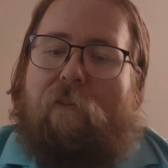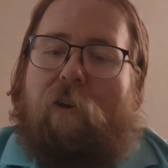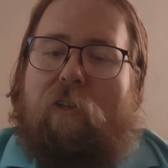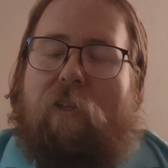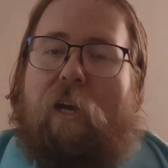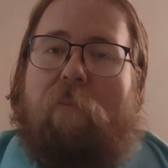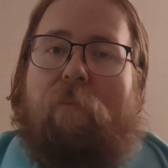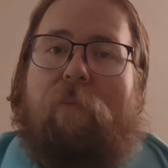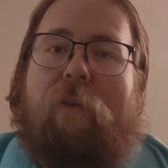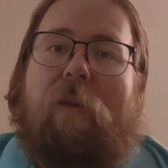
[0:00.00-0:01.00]
First up,
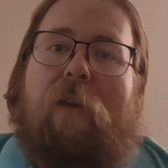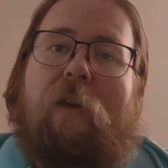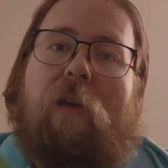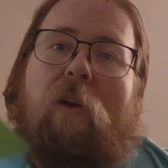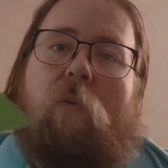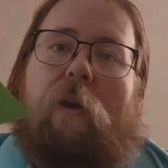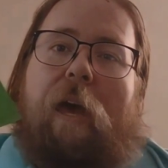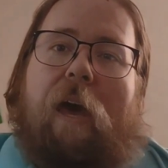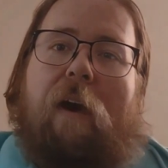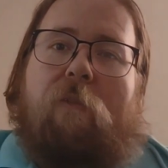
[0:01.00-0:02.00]
we
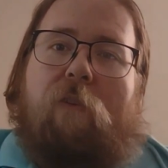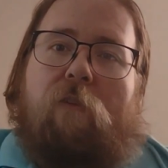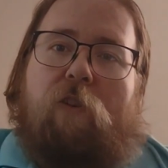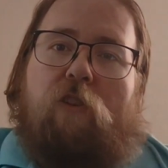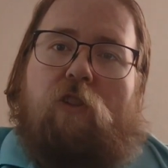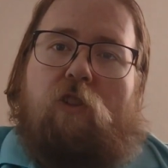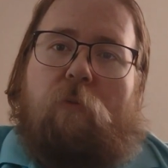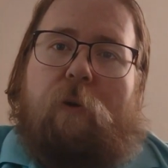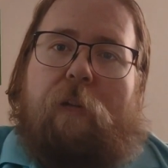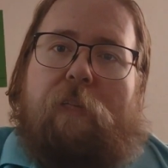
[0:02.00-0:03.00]
have, for
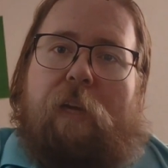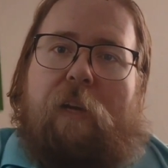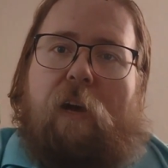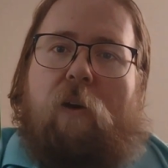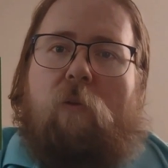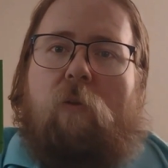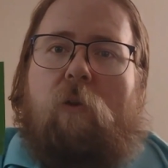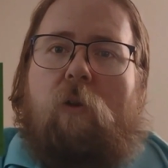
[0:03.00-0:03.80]
Super Nintendo,